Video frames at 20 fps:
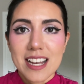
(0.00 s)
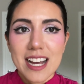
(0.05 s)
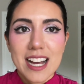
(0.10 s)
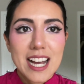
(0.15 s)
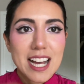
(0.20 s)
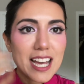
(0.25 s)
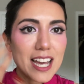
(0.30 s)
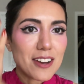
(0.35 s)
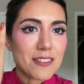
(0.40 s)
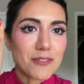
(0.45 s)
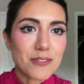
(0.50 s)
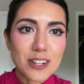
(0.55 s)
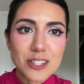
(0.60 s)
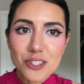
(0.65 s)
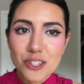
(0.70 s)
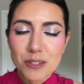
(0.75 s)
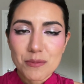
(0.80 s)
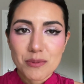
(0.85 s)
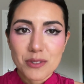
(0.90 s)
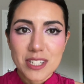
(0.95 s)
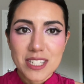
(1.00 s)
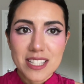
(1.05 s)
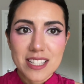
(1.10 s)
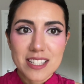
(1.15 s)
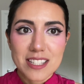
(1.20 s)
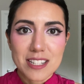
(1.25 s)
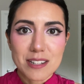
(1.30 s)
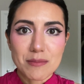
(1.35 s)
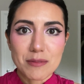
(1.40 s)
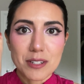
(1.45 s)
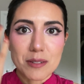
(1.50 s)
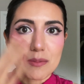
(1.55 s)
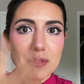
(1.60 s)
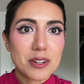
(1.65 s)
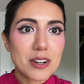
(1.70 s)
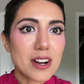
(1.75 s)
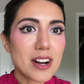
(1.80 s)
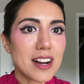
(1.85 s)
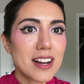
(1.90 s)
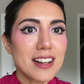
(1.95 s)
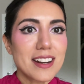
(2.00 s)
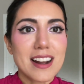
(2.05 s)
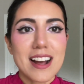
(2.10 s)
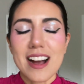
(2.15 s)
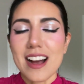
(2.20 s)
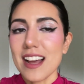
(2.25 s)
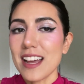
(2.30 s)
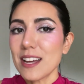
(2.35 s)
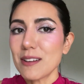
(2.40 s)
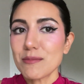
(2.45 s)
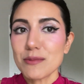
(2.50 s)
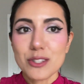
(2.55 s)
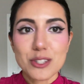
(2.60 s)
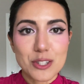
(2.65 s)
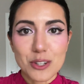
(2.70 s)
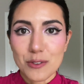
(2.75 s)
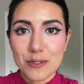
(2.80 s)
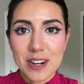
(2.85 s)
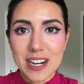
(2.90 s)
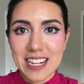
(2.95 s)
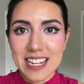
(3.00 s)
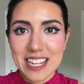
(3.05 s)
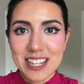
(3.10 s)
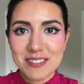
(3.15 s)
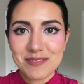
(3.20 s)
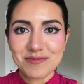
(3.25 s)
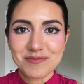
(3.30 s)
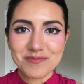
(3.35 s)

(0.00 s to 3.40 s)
I have friendship bracelets that I'm going to put on. I am so ready.